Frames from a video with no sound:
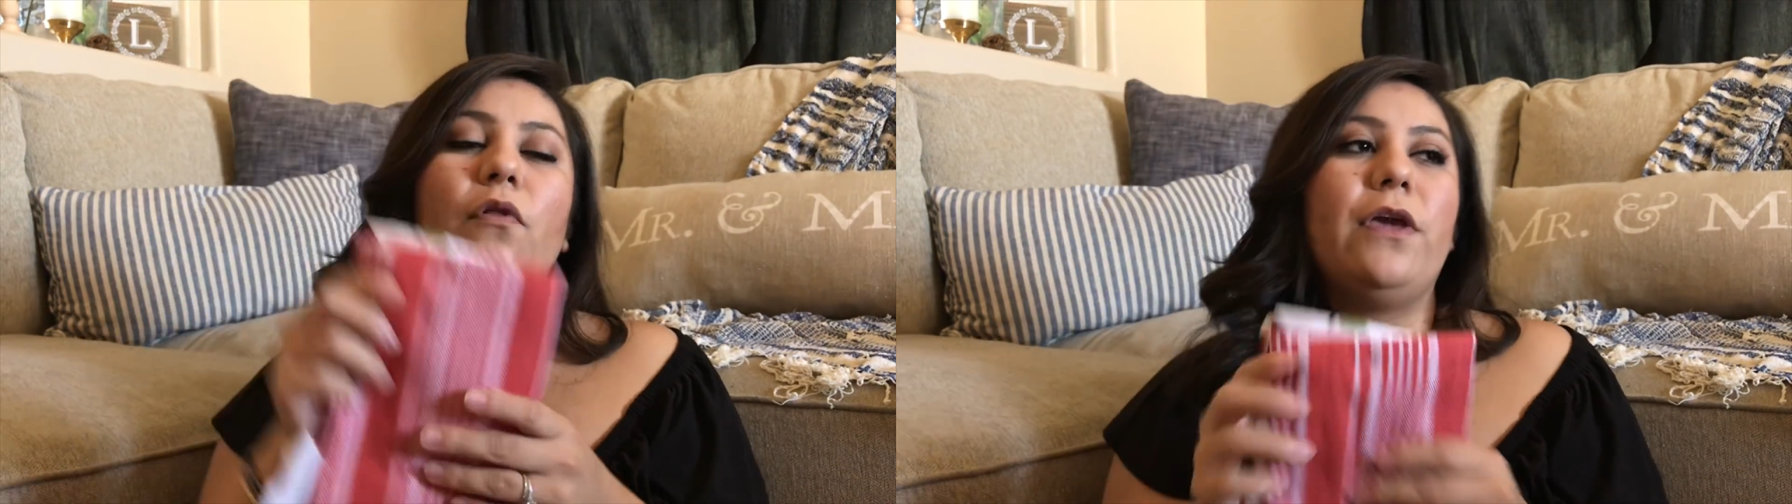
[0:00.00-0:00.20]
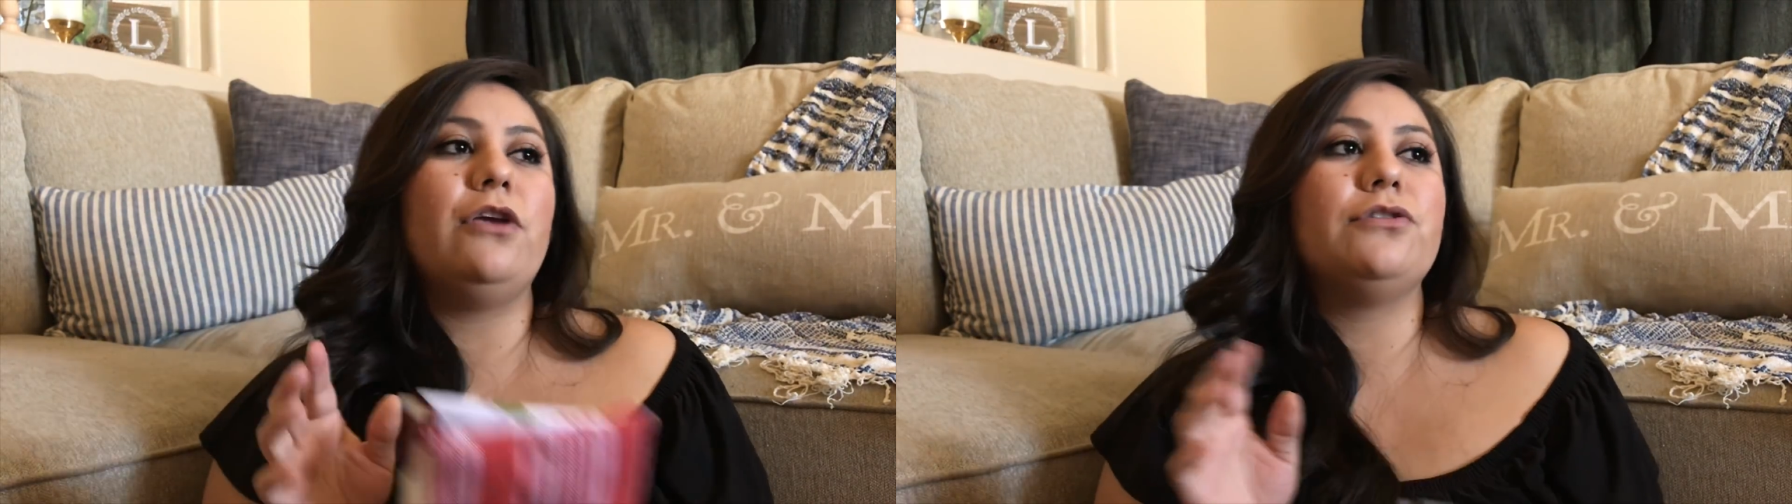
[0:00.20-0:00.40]

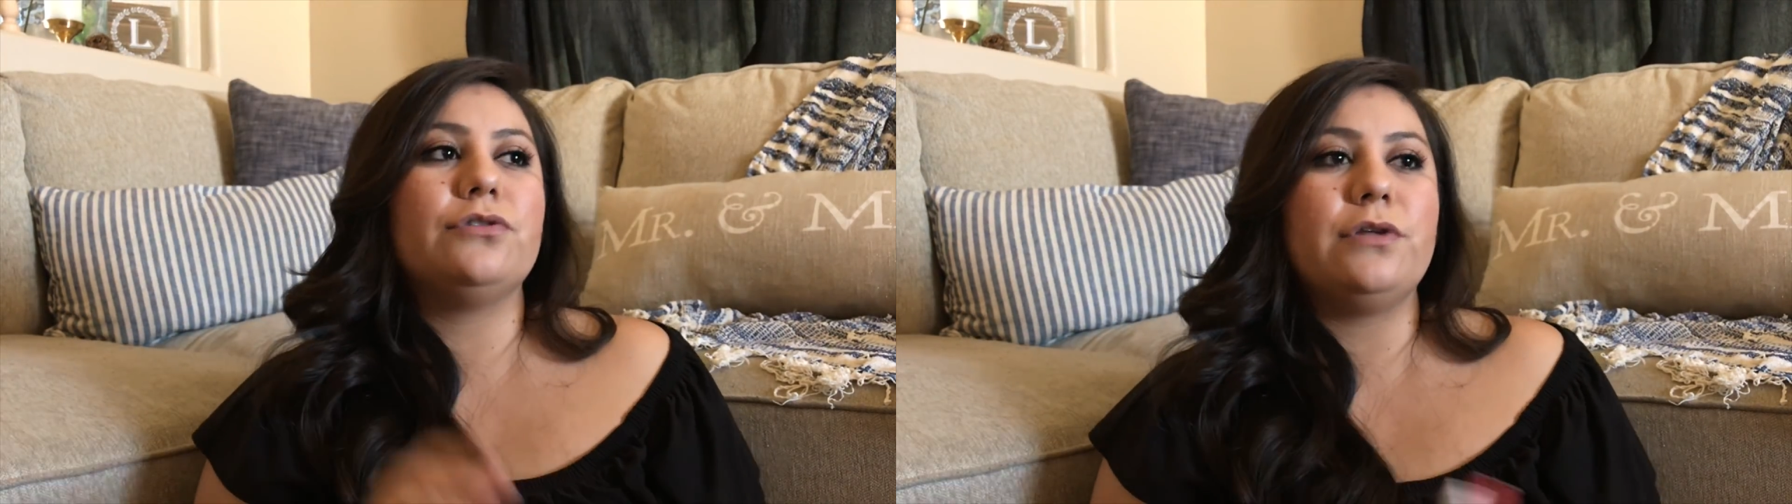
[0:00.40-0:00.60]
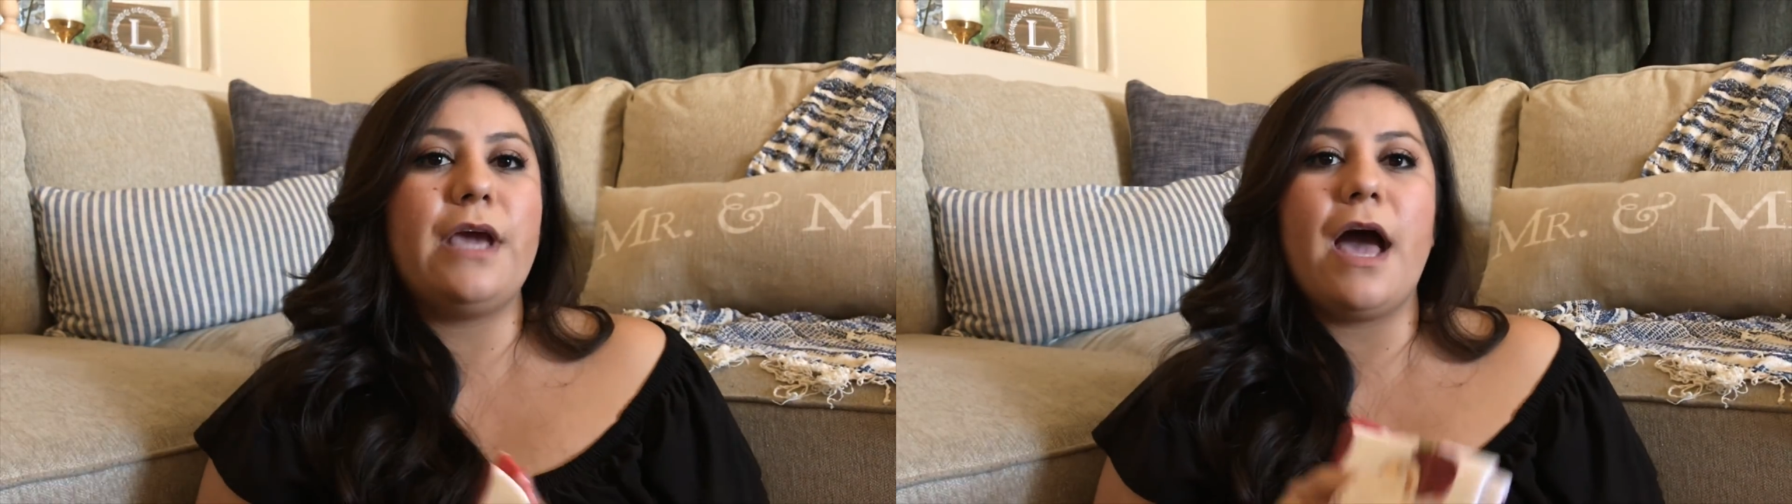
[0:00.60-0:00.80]
They
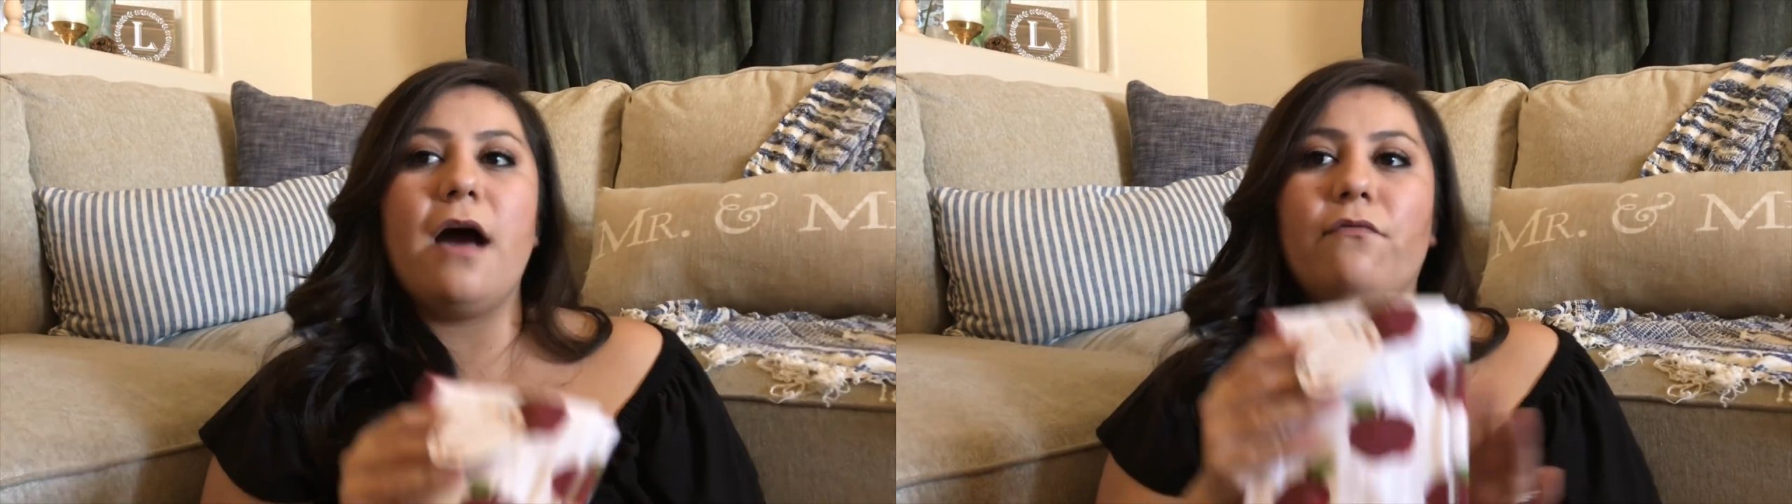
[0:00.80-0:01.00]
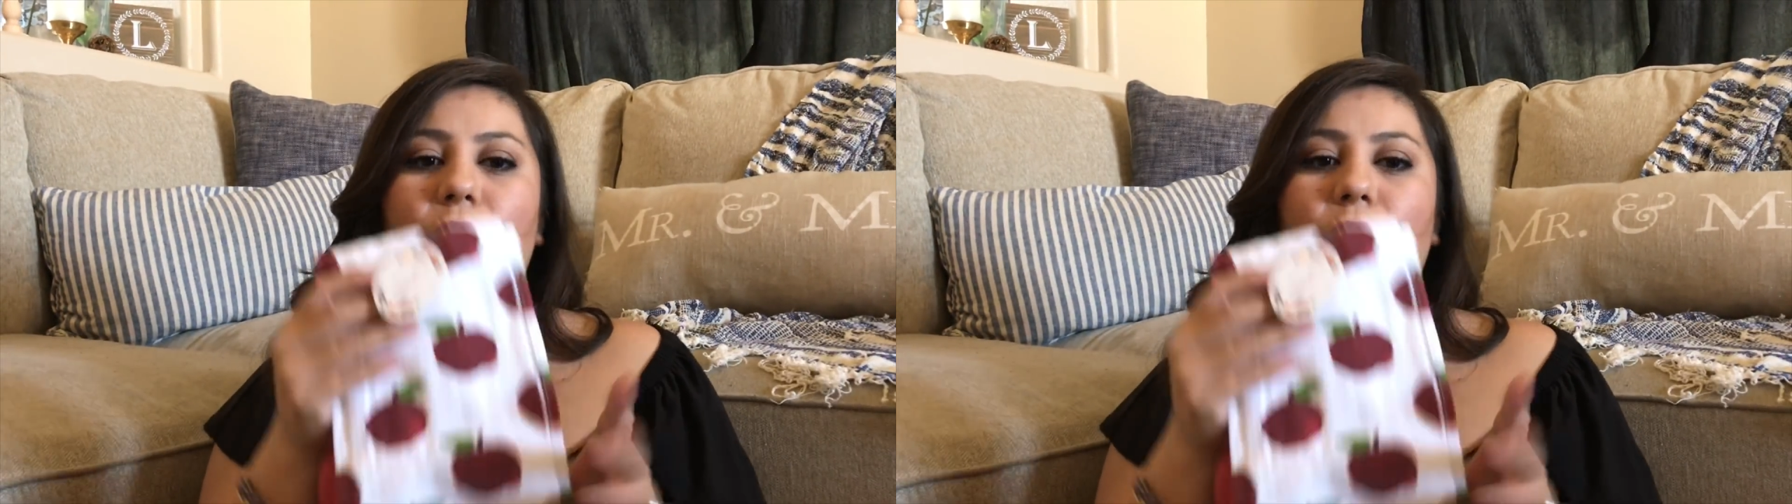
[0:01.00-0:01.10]
usually have